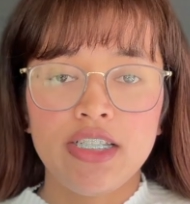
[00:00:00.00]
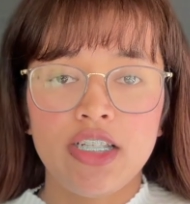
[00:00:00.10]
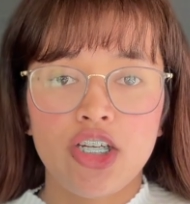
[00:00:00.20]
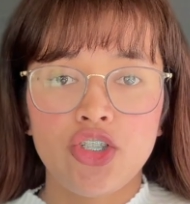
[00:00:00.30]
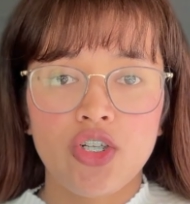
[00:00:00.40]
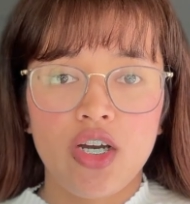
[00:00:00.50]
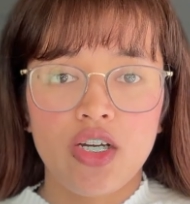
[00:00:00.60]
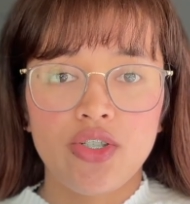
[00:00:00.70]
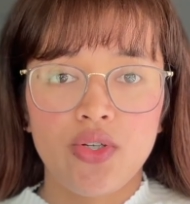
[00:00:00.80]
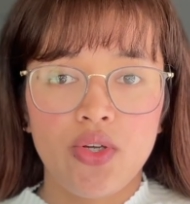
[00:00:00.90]
such
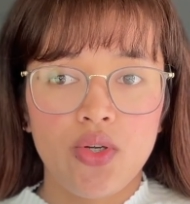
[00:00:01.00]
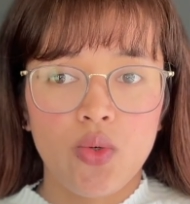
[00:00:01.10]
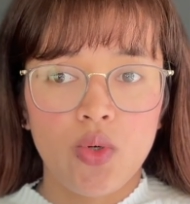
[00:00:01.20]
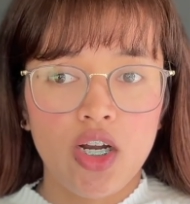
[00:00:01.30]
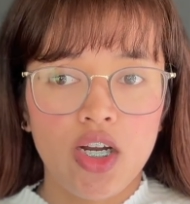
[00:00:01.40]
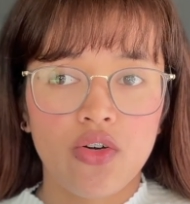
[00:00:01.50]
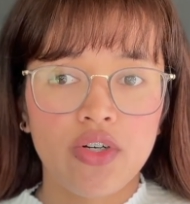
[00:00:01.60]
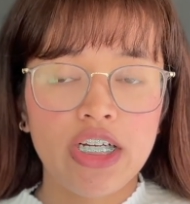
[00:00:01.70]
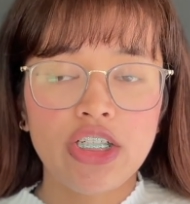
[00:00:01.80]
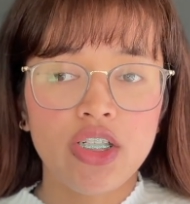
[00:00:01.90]
as your
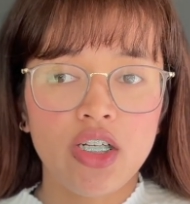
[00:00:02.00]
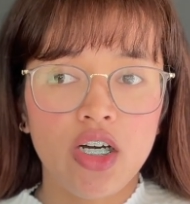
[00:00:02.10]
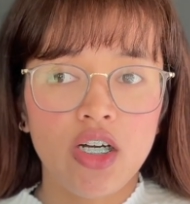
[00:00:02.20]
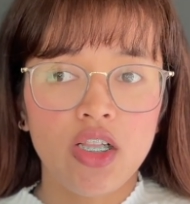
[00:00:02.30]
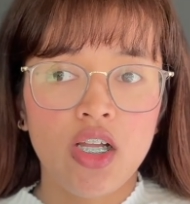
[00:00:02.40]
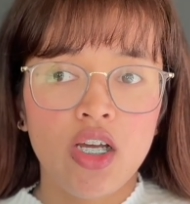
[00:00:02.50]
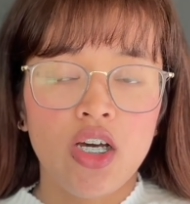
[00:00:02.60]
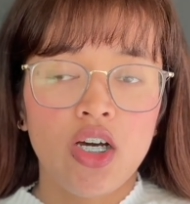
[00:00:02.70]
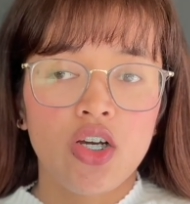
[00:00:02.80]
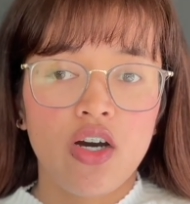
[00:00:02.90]
original
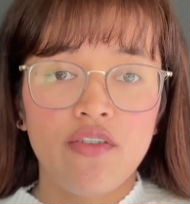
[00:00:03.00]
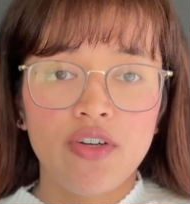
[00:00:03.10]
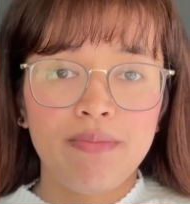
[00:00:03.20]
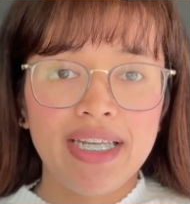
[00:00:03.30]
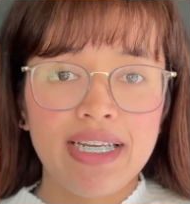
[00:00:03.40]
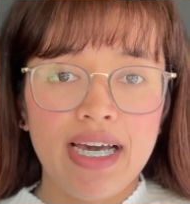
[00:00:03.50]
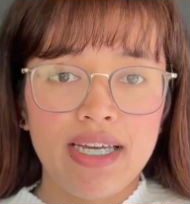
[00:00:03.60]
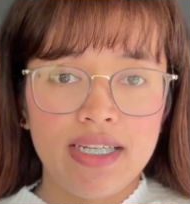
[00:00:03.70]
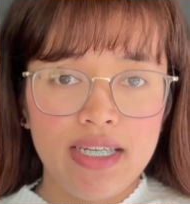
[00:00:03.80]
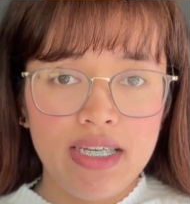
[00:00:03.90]
government
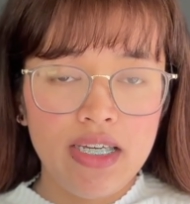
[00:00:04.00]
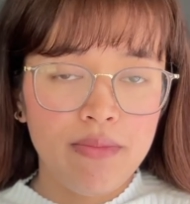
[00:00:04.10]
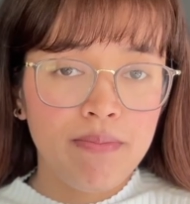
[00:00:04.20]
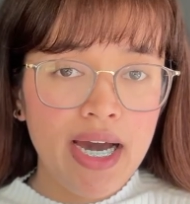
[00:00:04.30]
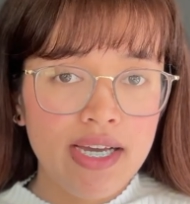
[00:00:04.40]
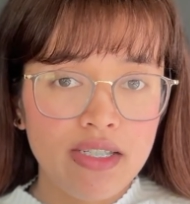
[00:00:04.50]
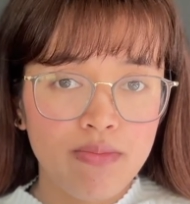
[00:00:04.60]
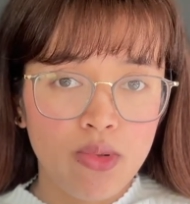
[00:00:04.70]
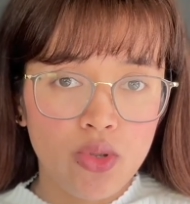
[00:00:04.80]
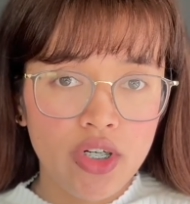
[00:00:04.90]
ID,
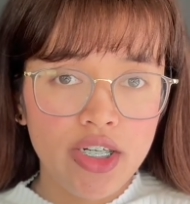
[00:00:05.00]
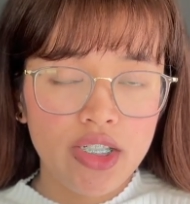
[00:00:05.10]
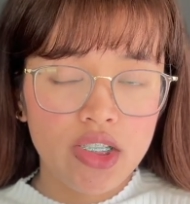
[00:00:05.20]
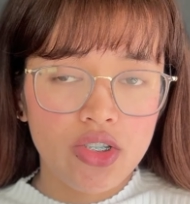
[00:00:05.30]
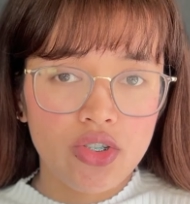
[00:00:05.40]
passport,